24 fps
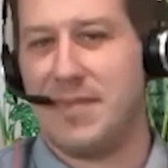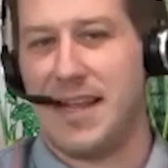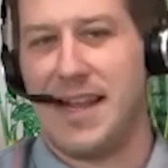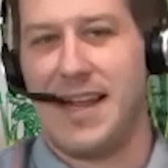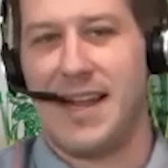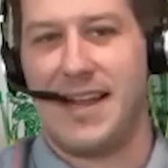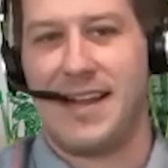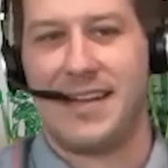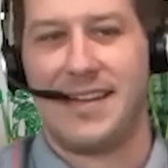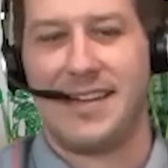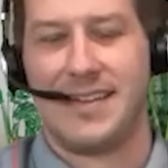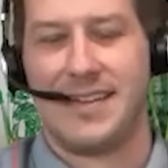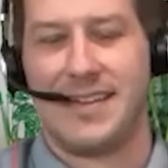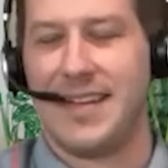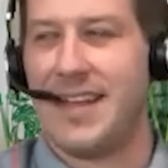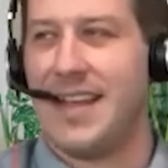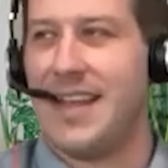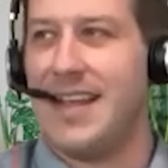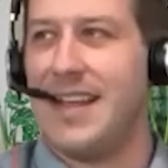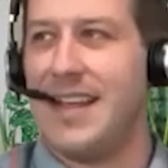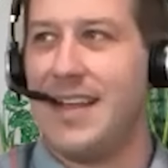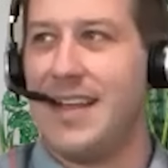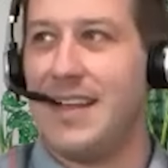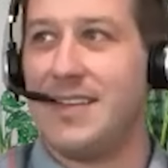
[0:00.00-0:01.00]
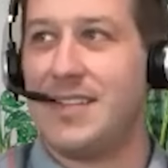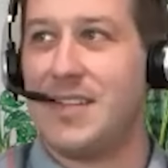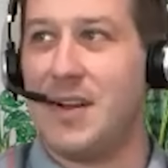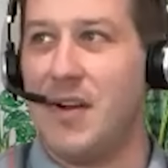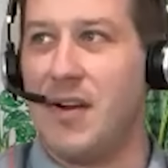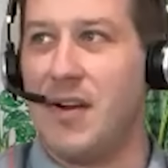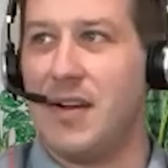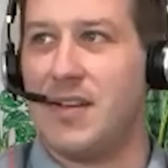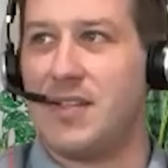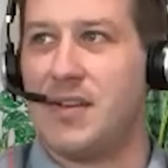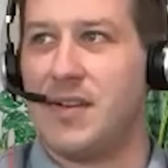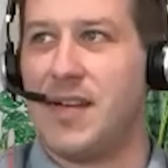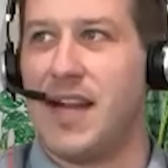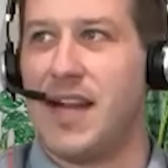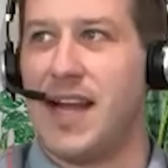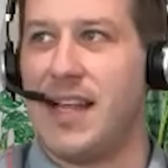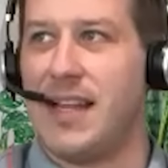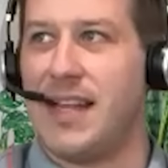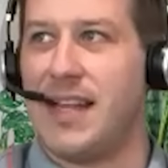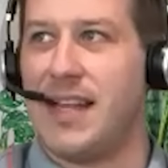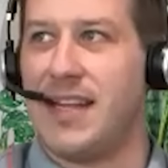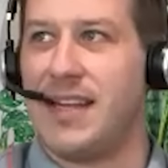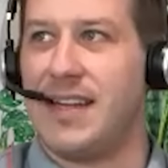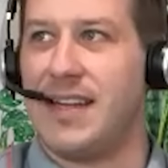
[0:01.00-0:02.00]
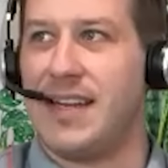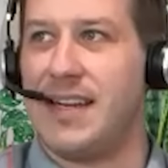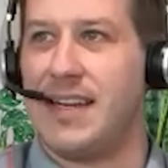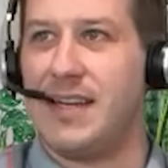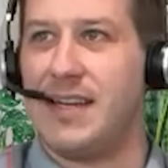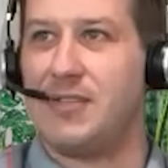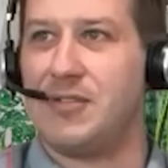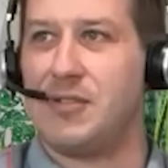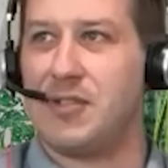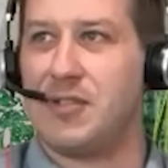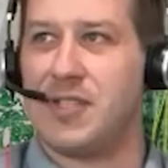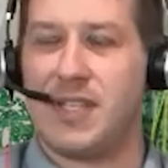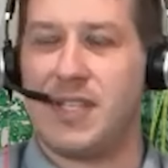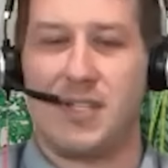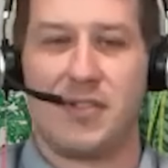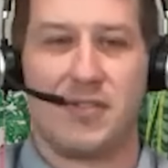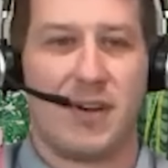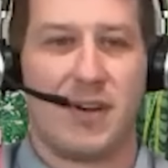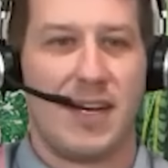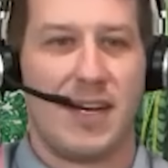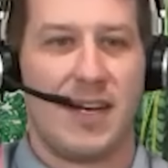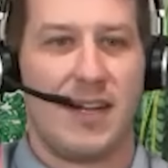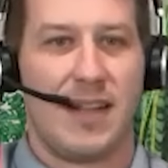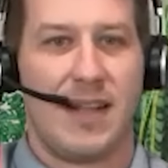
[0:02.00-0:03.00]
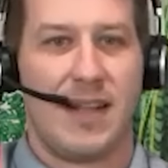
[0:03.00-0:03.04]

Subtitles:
And so yeah, I think an interesting trend